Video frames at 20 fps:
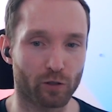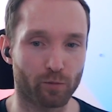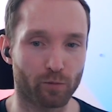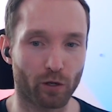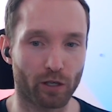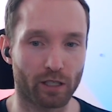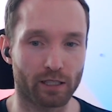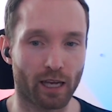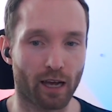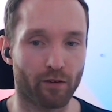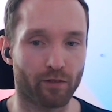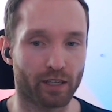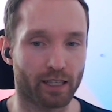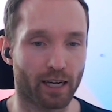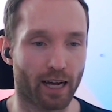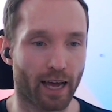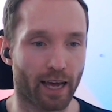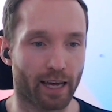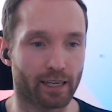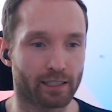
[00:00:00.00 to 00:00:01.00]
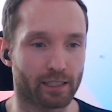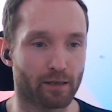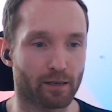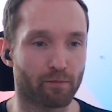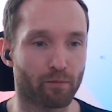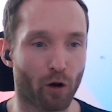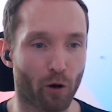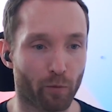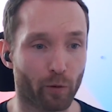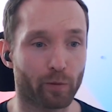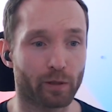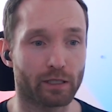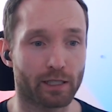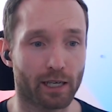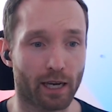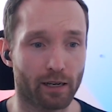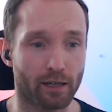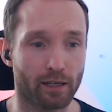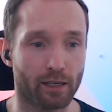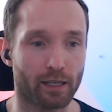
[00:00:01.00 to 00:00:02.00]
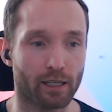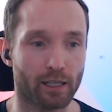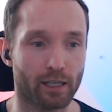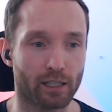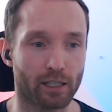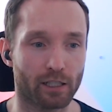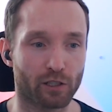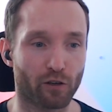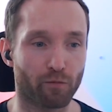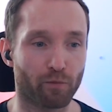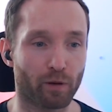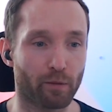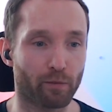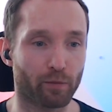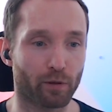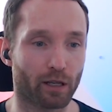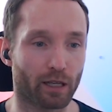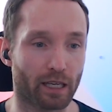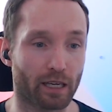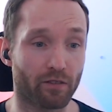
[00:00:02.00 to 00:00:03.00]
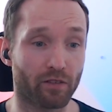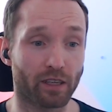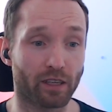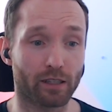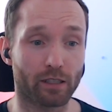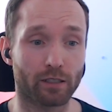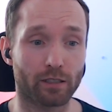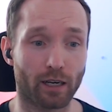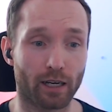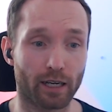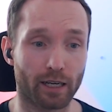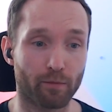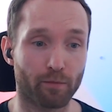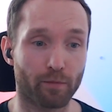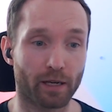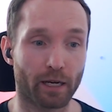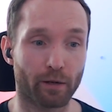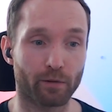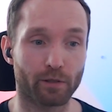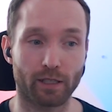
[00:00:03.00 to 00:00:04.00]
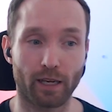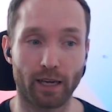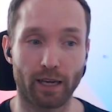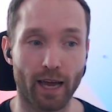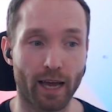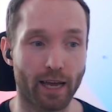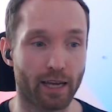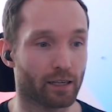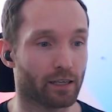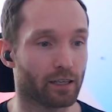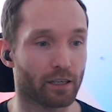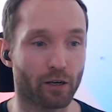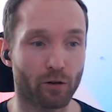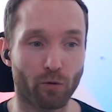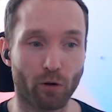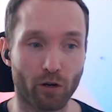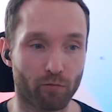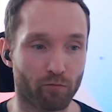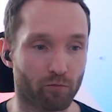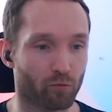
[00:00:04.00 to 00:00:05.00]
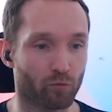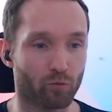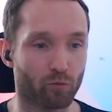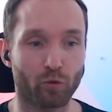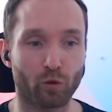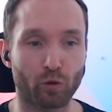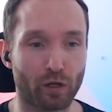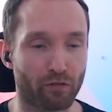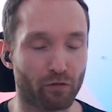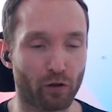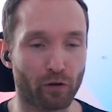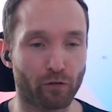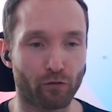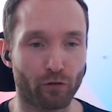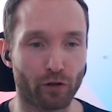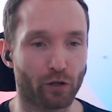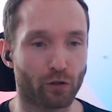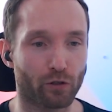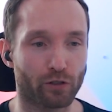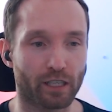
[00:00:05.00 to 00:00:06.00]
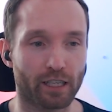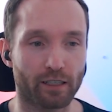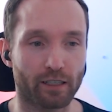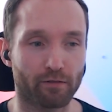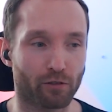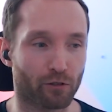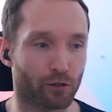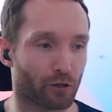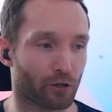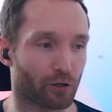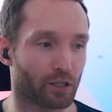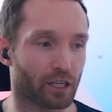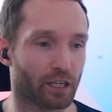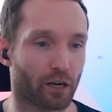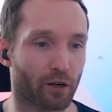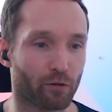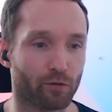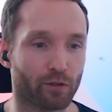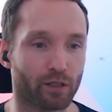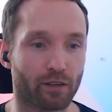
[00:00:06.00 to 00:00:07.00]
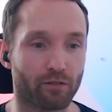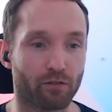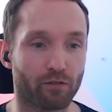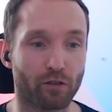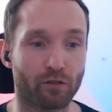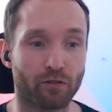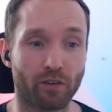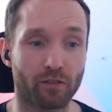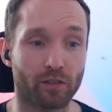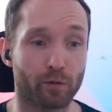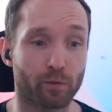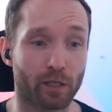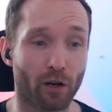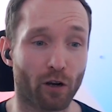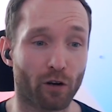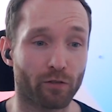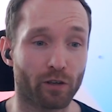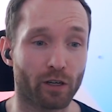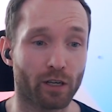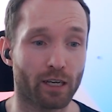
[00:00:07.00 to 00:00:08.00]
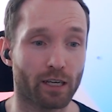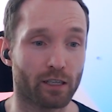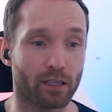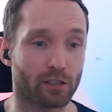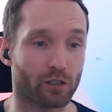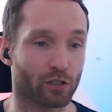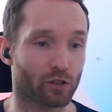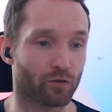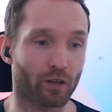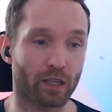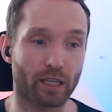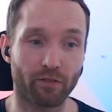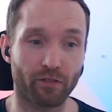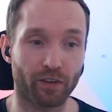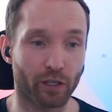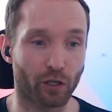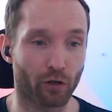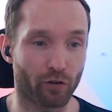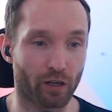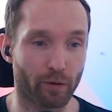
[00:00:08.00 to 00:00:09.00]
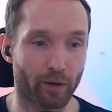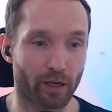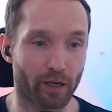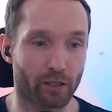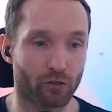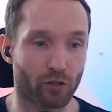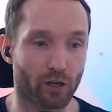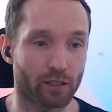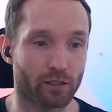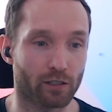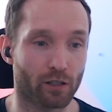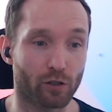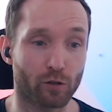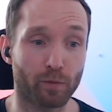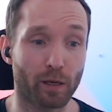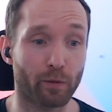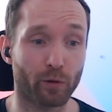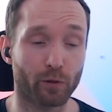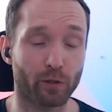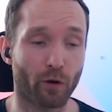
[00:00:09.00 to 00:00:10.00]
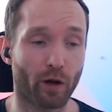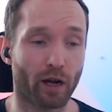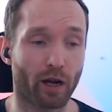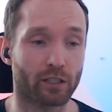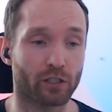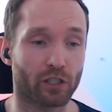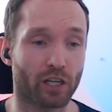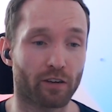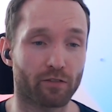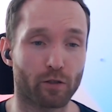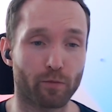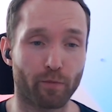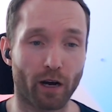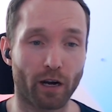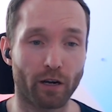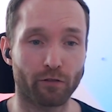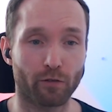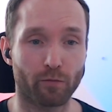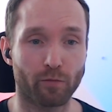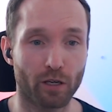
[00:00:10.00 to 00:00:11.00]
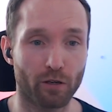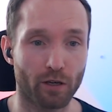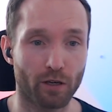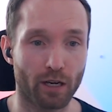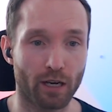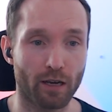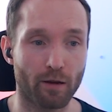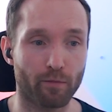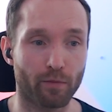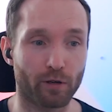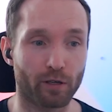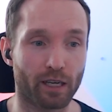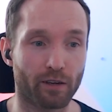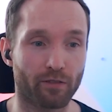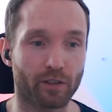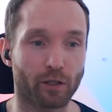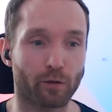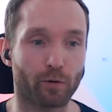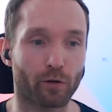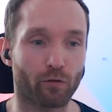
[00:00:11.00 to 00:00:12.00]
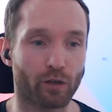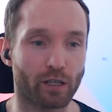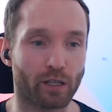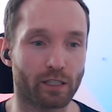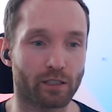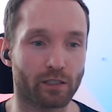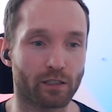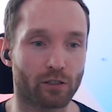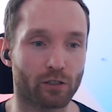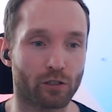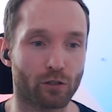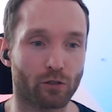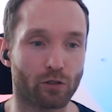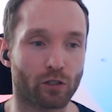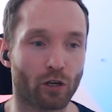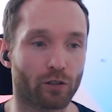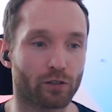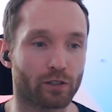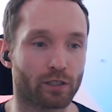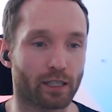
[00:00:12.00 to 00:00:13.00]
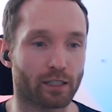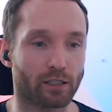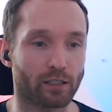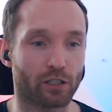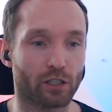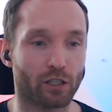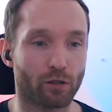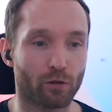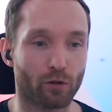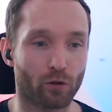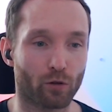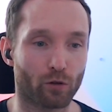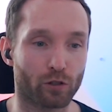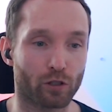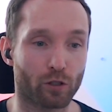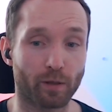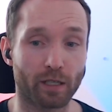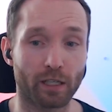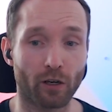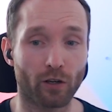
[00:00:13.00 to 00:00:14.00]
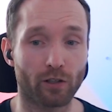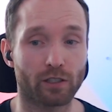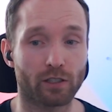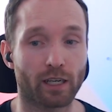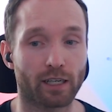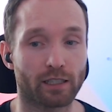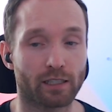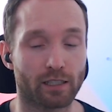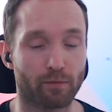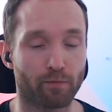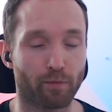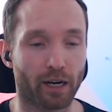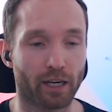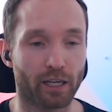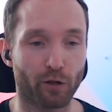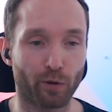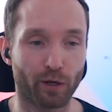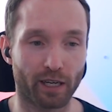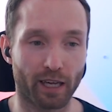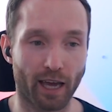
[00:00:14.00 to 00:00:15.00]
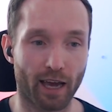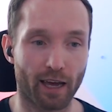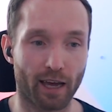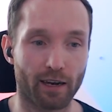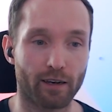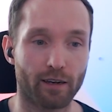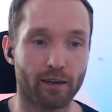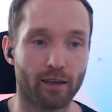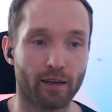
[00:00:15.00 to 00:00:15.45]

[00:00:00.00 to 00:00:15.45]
but is having that exit pop-up intent. So if people are leaving the site, being able to say, hey, you know what, we'll give you a free audit, or, you know, give you 50% off just for leaving your email address. Those people don't actually have to buy from you, but giving them a reason to contact you or to be contacted by you again